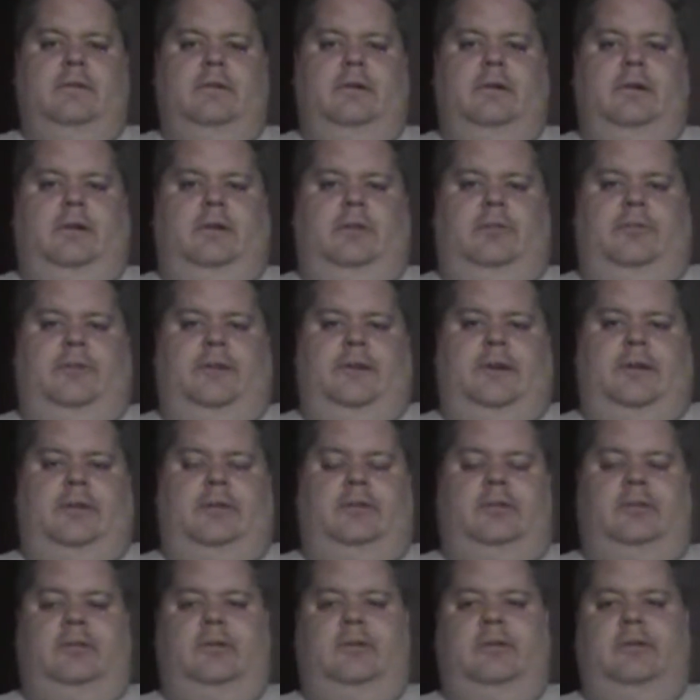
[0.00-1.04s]

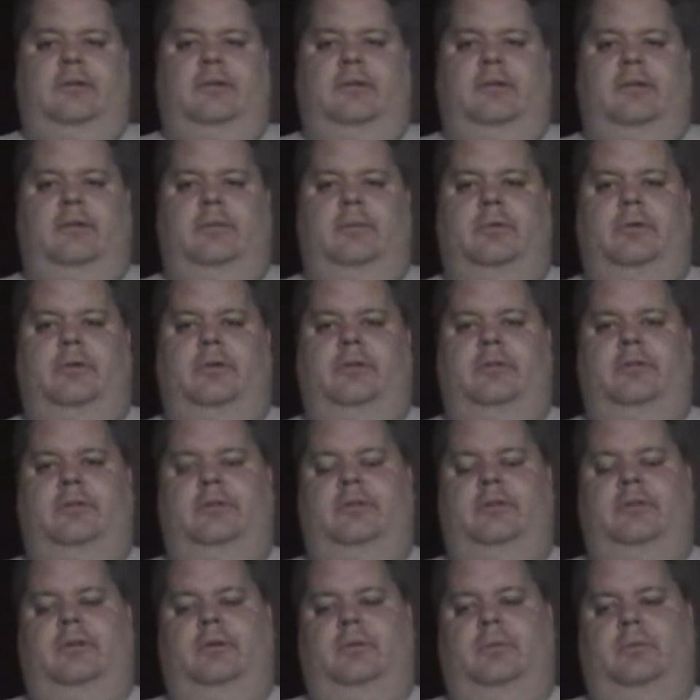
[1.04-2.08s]
Halifax Thunderbirds,
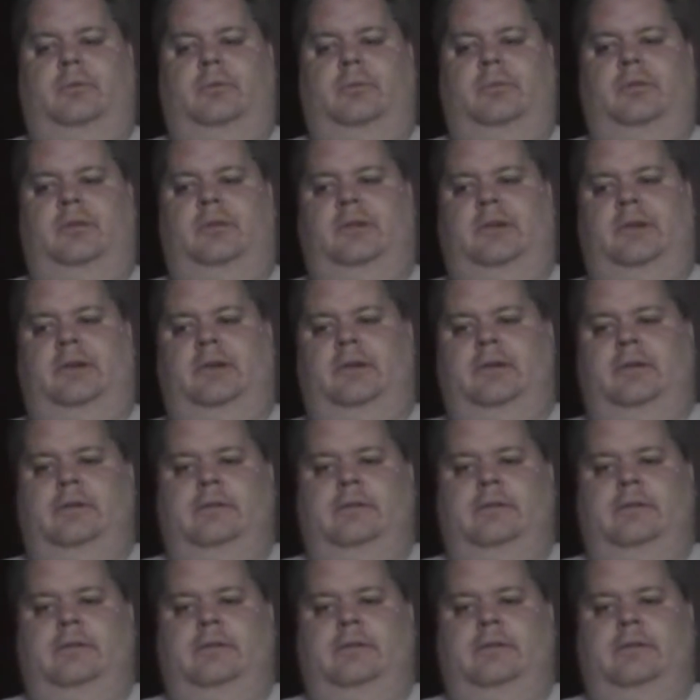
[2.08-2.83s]
and that would have been the